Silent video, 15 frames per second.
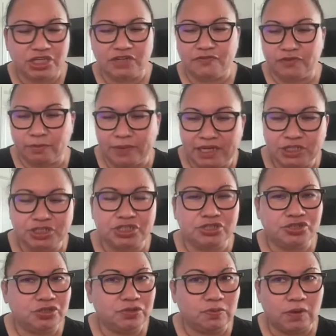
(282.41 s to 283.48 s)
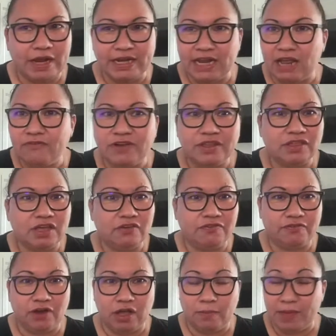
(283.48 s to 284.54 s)
information to write everything
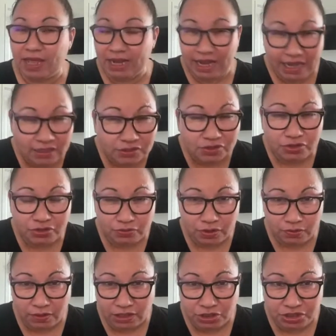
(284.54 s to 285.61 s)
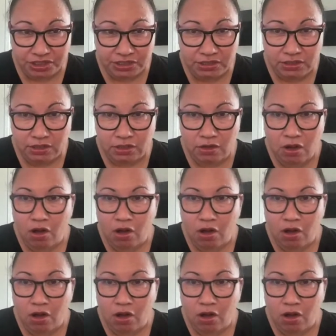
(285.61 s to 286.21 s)
from an answer to a question